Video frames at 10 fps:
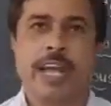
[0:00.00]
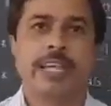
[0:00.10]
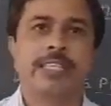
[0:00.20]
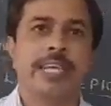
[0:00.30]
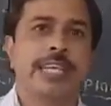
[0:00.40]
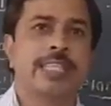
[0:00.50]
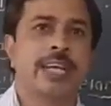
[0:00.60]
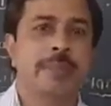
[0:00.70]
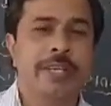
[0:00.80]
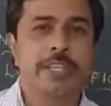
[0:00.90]
as the
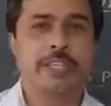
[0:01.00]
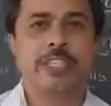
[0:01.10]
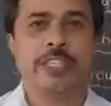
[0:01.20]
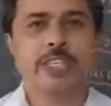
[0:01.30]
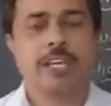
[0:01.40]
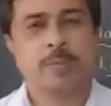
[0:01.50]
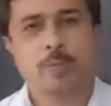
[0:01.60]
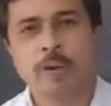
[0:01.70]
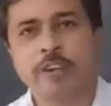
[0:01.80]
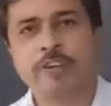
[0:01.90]
examinations
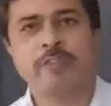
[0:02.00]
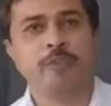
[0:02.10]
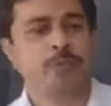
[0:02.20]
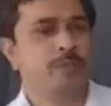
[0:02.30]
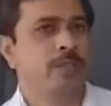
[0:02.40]
point of view.